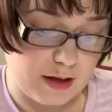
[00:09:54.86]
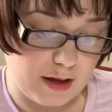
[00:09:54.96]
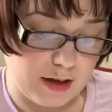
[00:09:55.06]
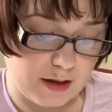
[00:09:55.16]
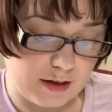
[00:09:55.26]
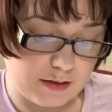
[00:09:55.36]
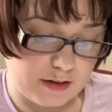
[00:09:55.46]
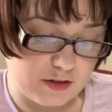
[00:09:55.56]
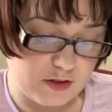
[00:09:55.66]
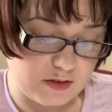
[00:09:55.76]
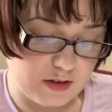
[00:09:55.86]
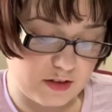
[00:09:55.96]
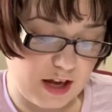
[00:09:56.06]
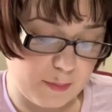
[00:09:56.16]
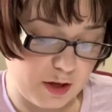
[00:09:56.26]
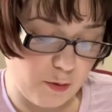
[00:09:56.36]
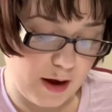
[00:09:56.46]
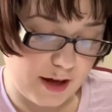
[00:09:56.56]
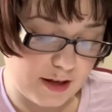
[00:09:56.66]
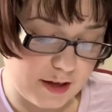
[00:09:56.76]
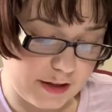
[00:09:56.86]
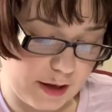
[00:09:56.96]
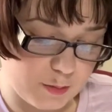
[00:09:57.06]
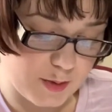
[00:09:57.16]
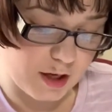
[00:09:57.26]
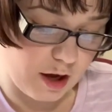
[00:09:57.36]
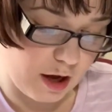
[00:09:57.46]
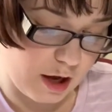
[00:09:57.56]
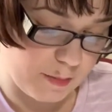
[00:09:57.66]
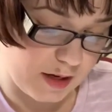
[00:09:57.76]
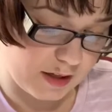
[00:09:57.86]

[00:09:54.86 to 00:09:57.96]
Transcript: and it kept me quiet, it kept me calm, and